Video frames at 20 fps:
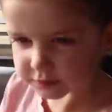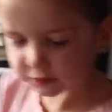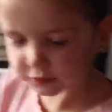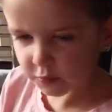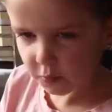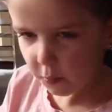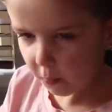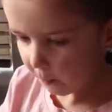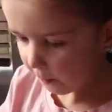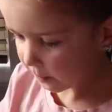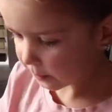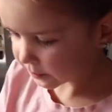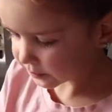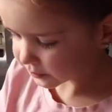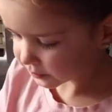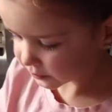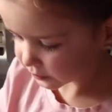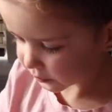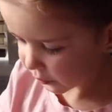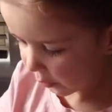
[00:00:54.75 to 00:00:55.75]
for letting me be your
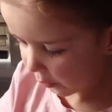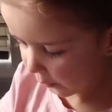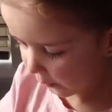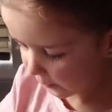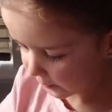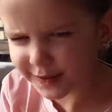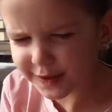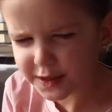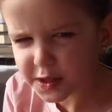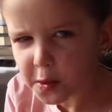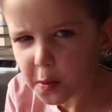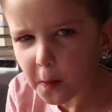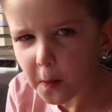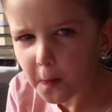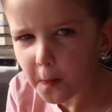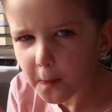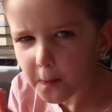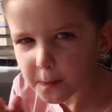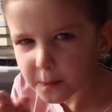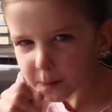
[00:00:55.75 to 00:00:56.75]
hairdo
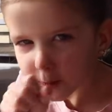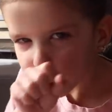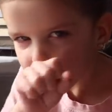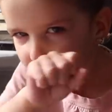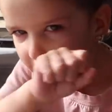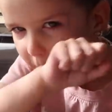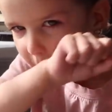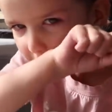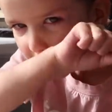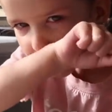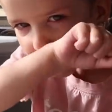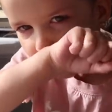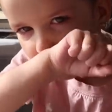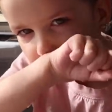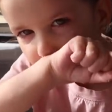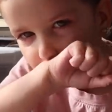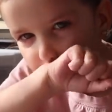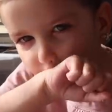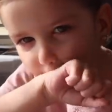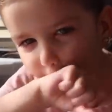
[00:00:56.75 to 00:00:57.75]
every single
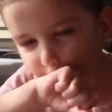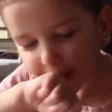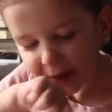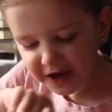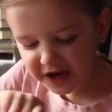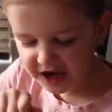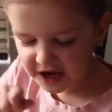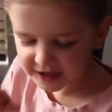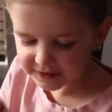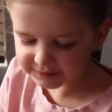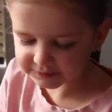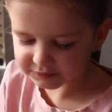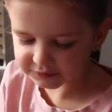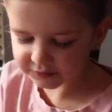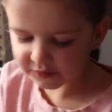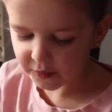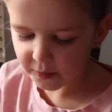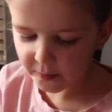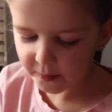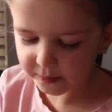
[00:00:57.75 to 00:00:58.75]
day. What's a
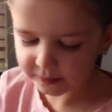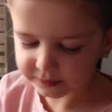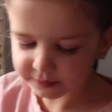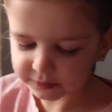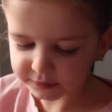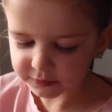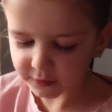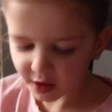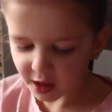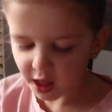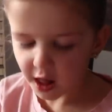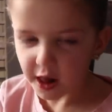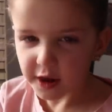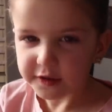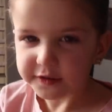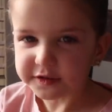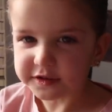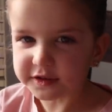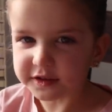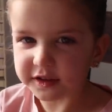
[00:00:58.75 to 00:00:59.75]
hairdo?
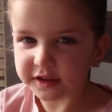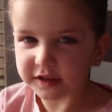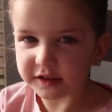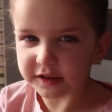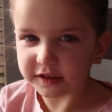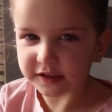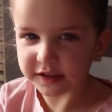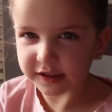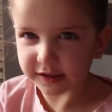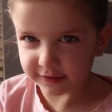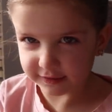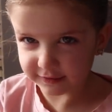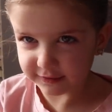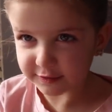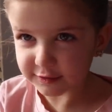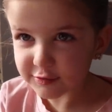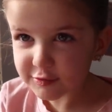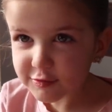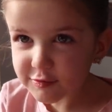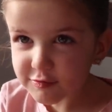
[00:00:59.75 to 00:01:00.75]
A uh,
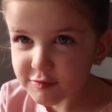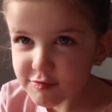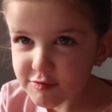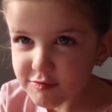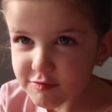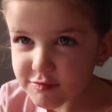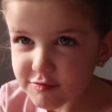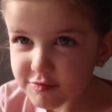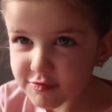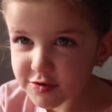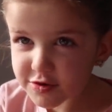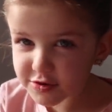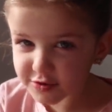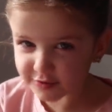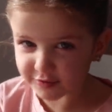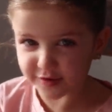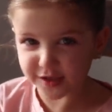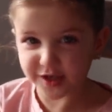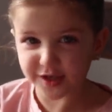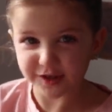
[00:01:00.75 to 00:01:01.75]
hairdo?
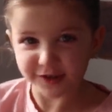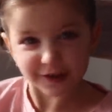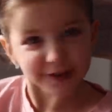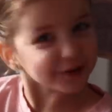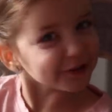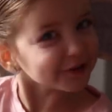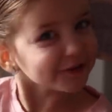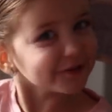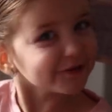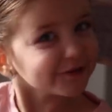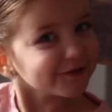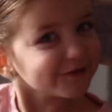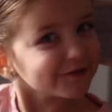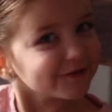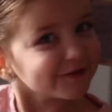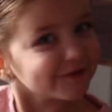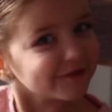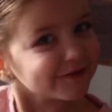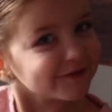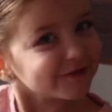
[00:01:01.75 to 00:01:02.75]
Doing your hair.
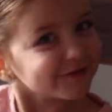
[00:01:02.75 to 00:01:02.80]
Yeah.